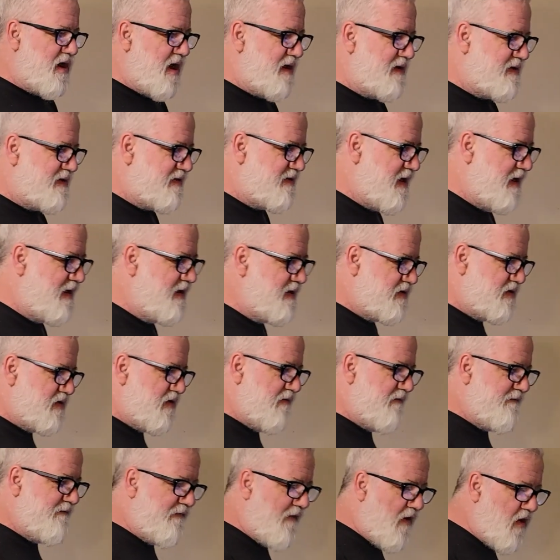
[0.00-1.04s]
guys think
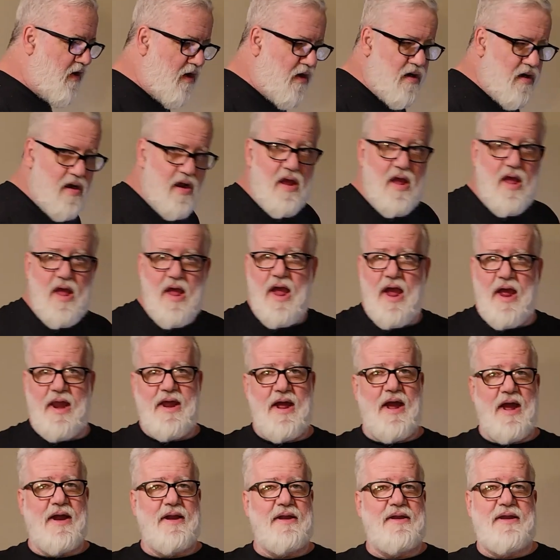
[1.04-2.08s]
so far.
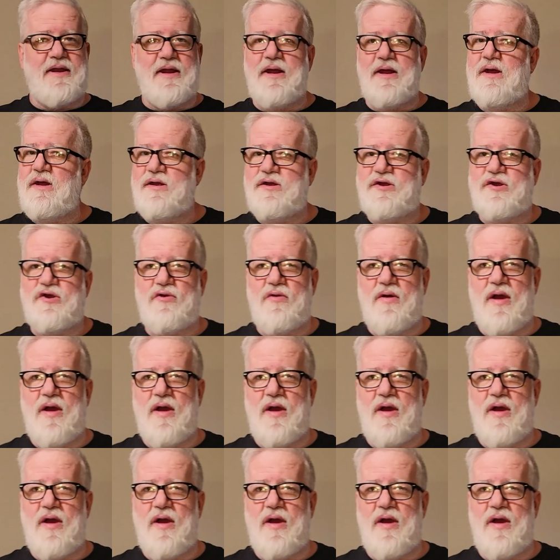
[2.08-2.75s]
Any ideas you